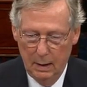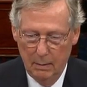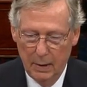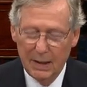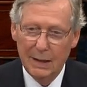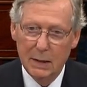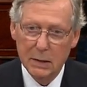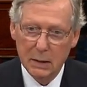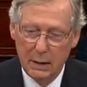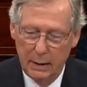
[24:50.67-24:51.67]
But in
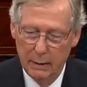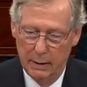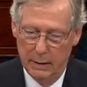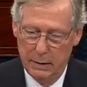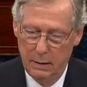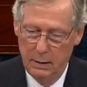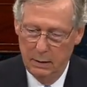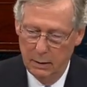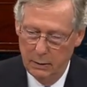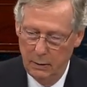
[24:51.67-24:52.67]
his eagerness
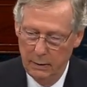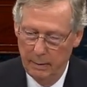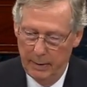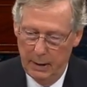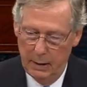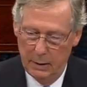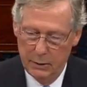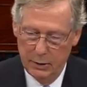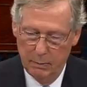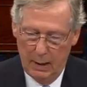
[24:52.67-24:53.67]
to turn the page,
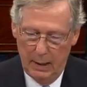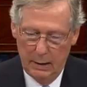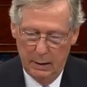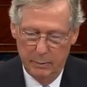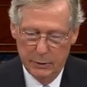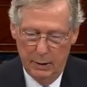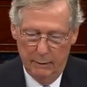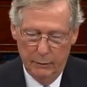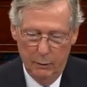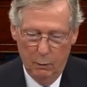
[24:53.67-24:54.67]
he's blinded himself
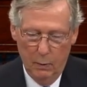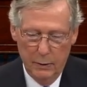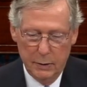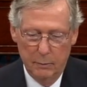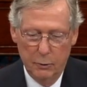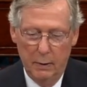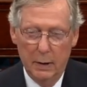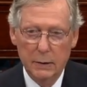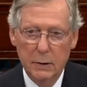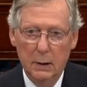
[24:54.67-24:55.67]
to the worrisome trends